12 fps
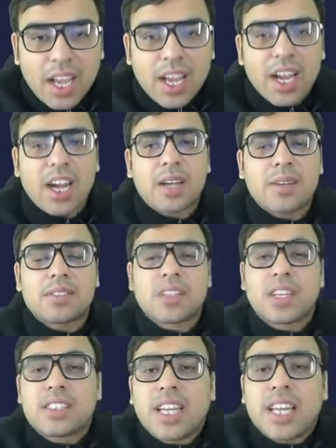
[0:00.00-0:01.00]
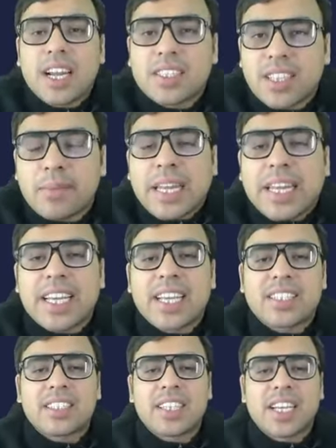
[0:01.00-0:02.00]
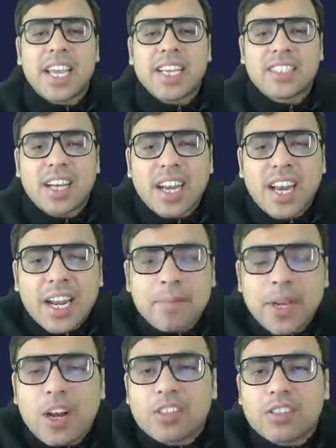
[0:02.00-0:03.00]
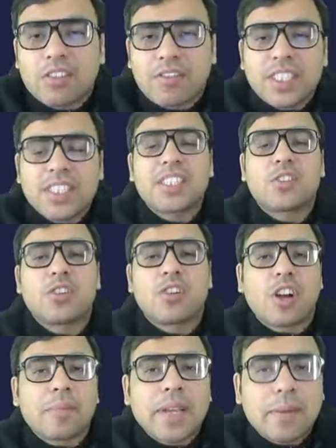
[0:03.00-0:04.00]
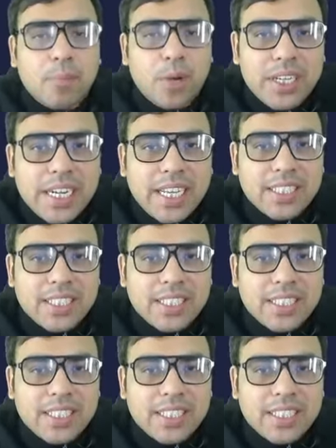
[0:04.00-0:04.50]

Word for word: there are some allegations against her, and because of which she should not be appointed as